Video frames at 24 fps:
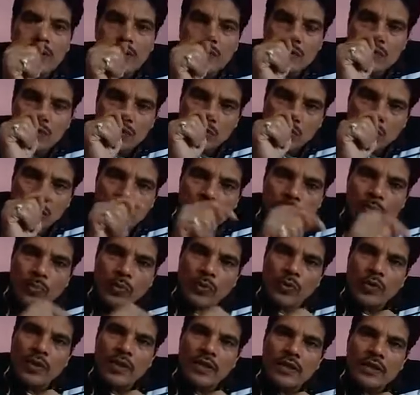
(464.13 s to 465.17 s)
So the
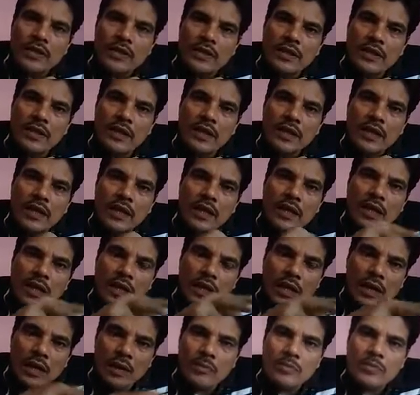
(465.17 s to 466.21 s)
poet
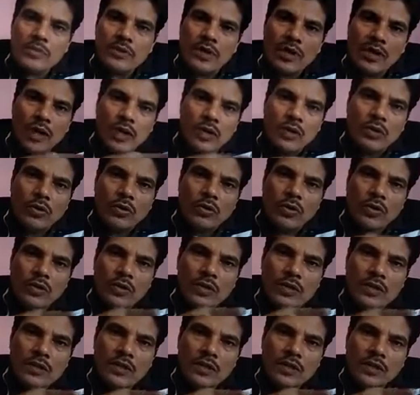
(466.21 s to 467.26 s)
comes
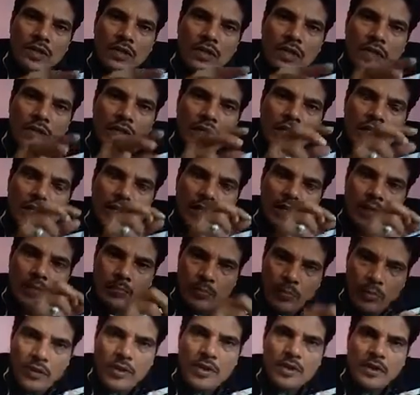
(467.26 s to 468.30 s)
across at the
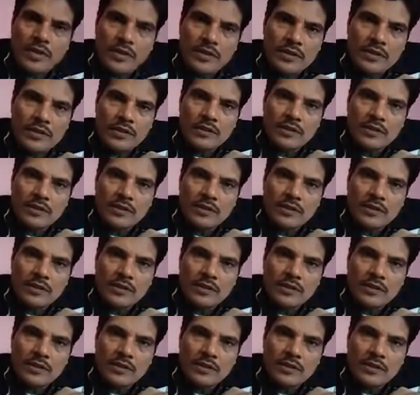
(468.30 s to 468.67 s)
point